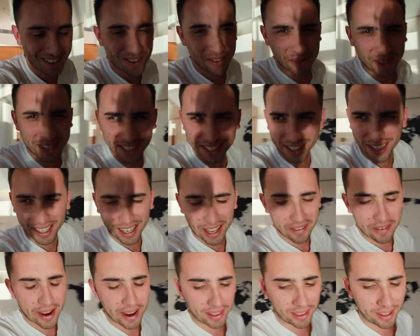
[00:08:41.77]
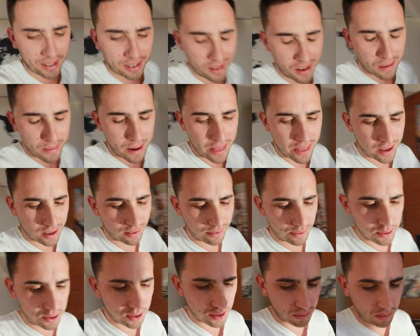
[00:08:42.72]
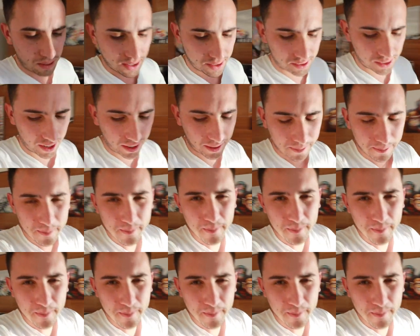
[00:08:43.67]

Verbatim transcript: What a scallywag. Let's talk about this for just one sec.